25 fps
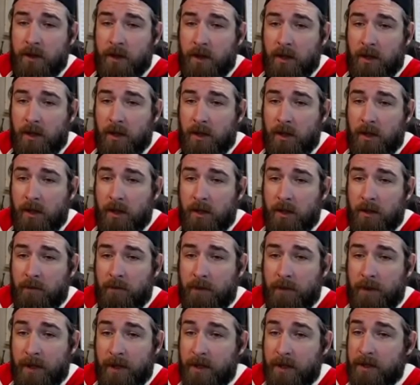
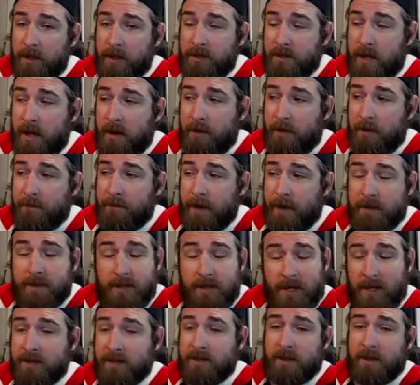um, it is a
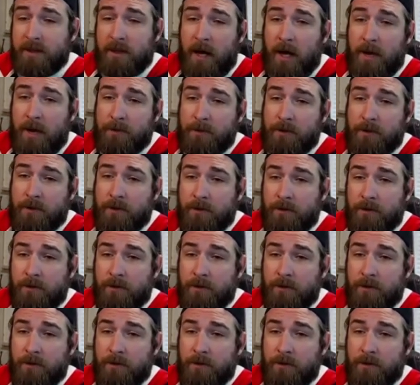fantastic option